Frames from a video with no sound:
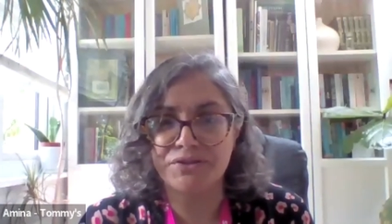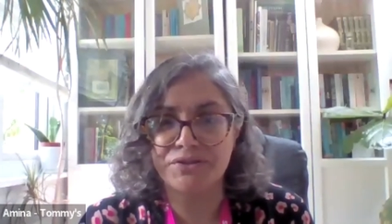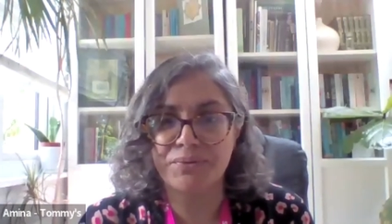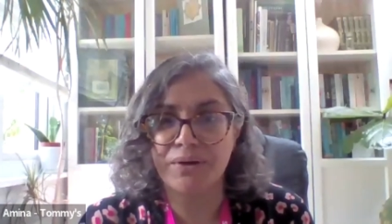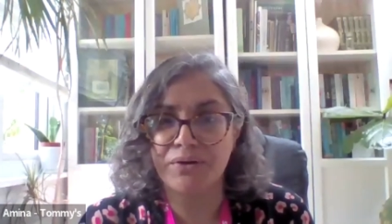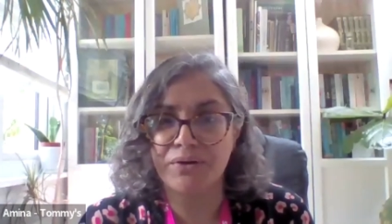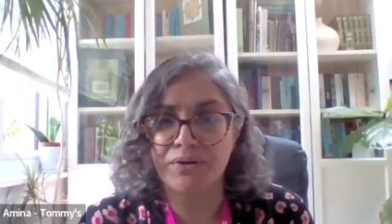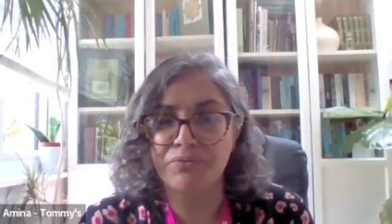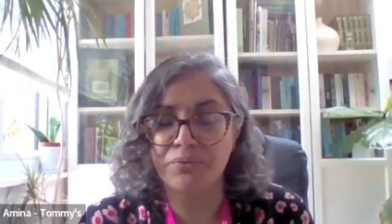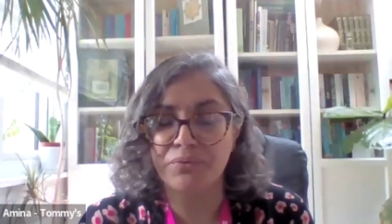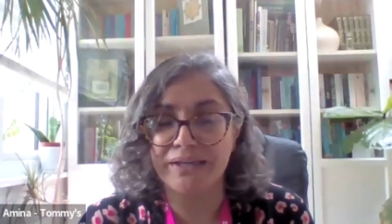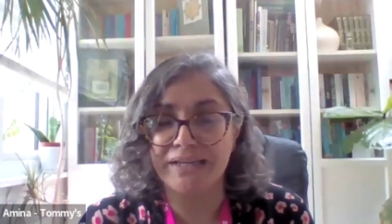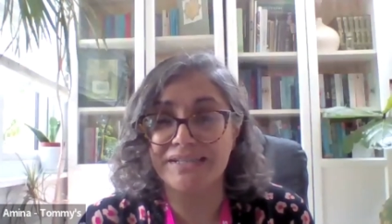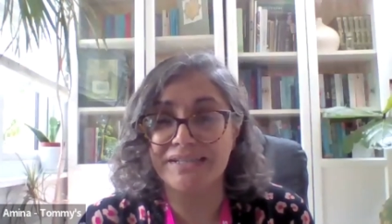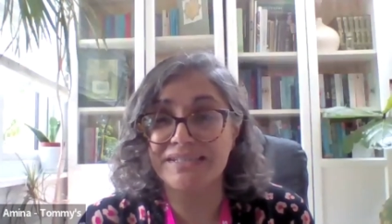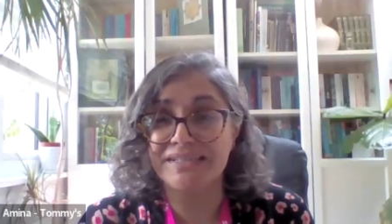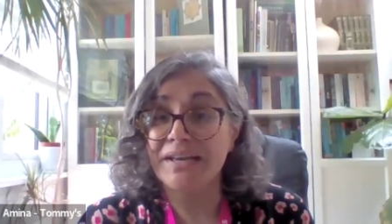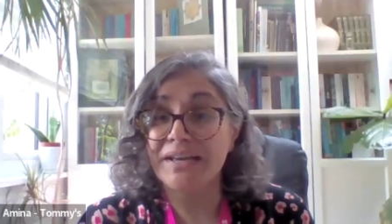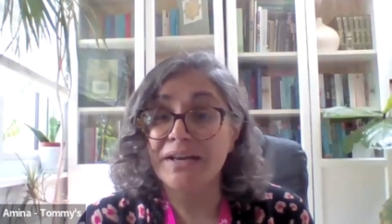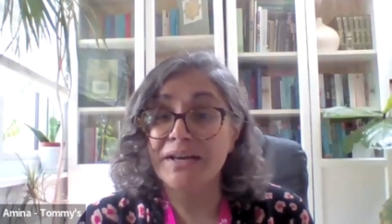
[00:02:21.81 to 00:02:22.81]
12
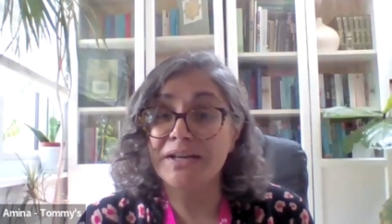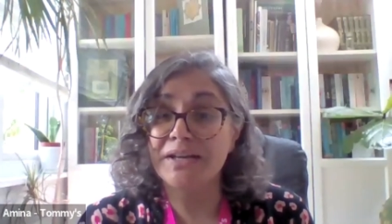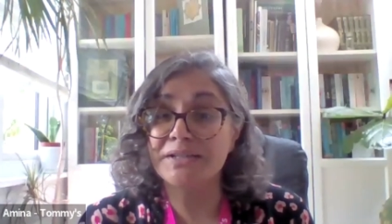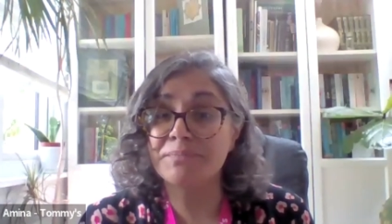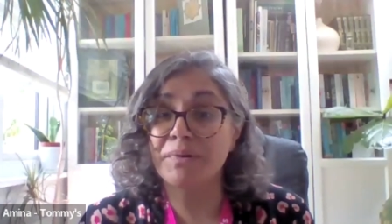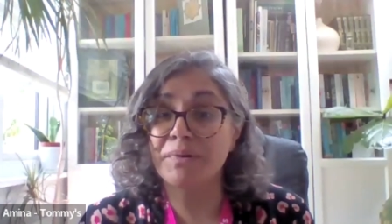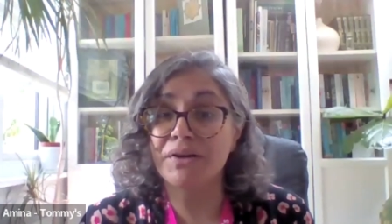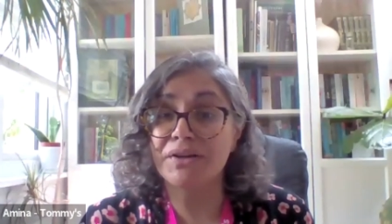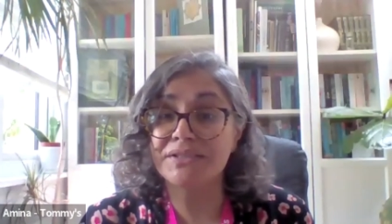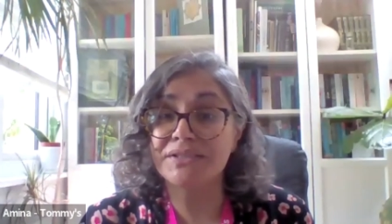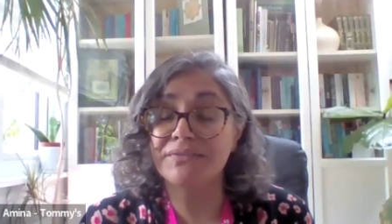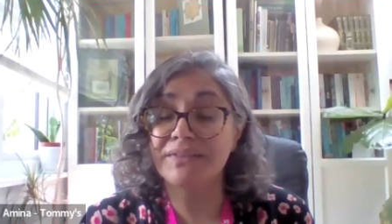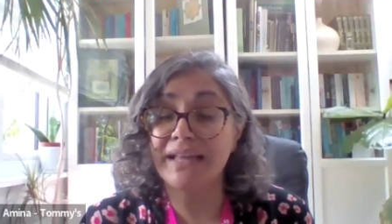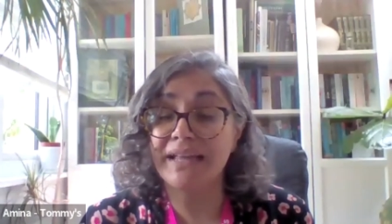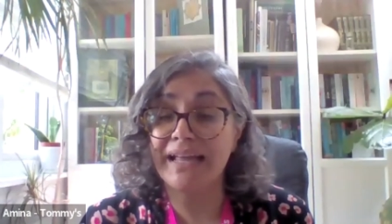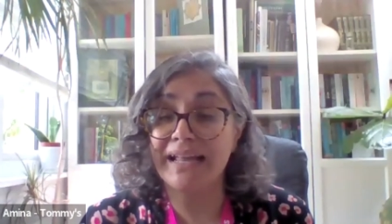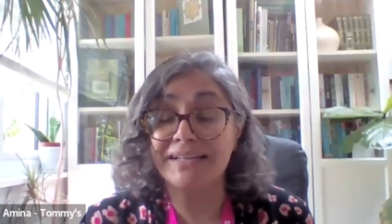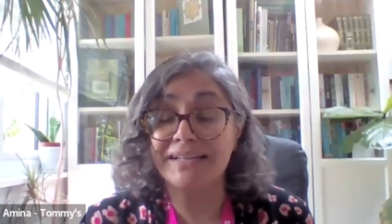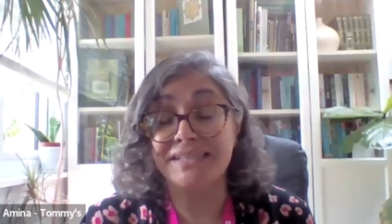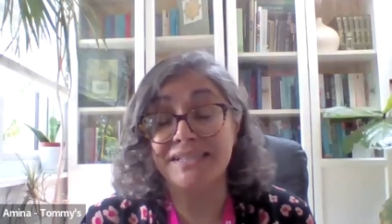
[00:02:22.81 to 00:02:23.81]
weeks as part of their
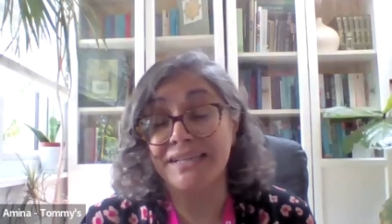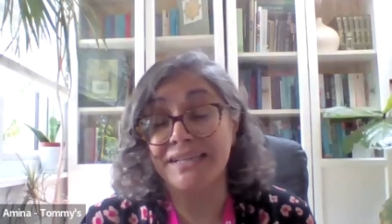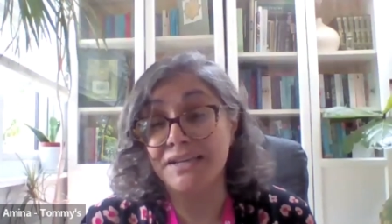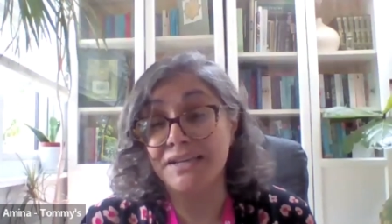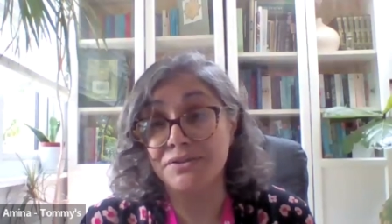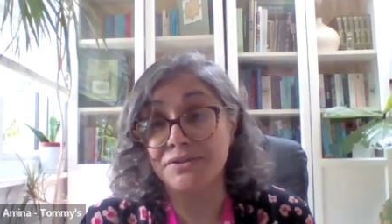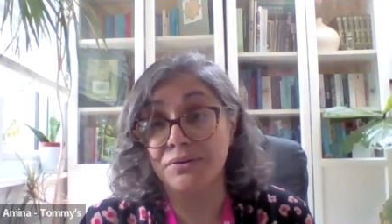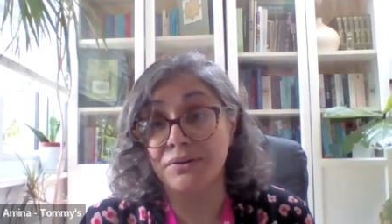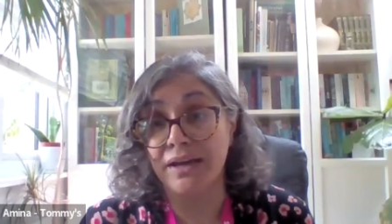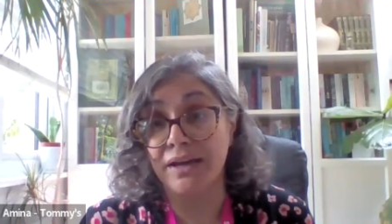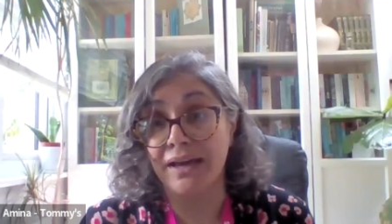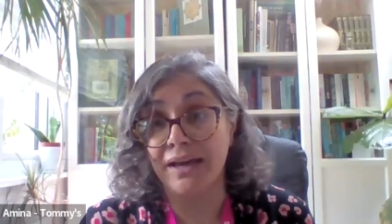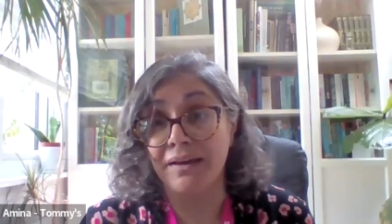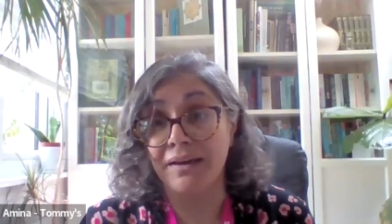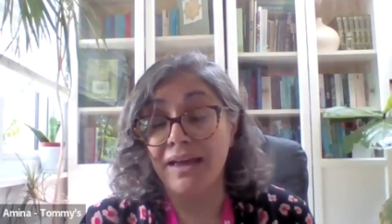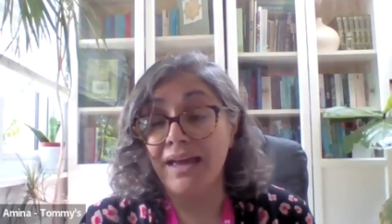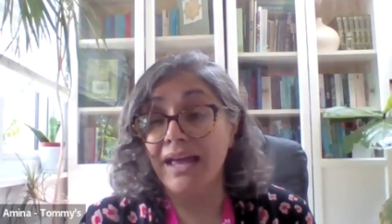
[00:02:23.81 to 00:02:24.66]
antenatal care.